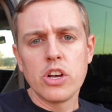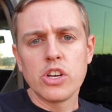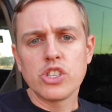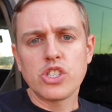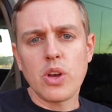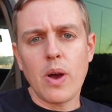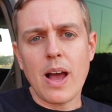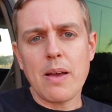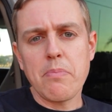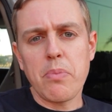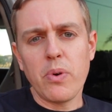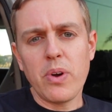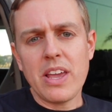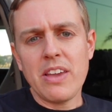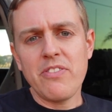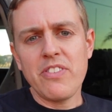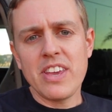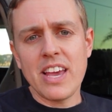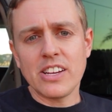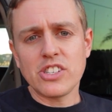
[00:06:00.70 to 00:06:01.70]
So I
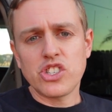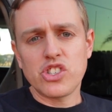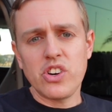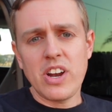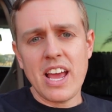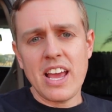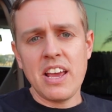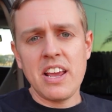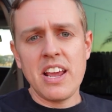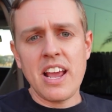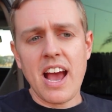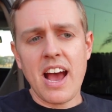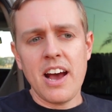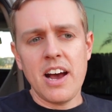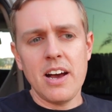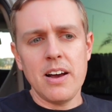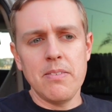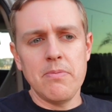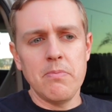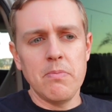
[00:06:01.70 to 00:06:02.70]
believe yesterday,
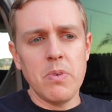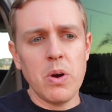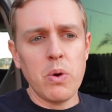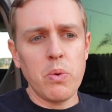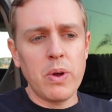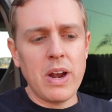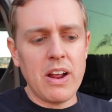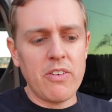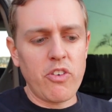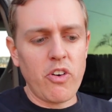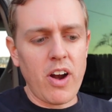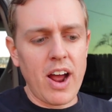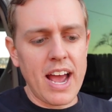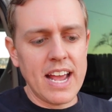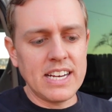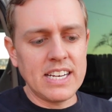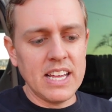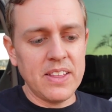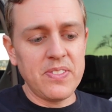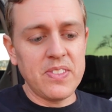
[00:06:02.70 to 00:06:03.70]
whenever I
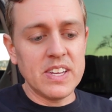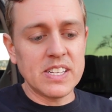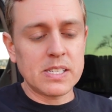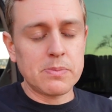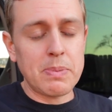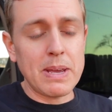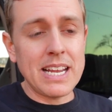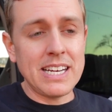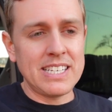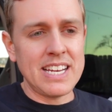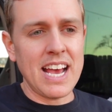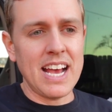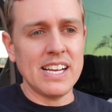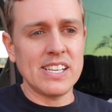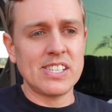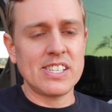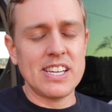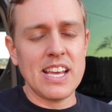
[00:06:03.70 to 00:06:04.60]
did the speed test,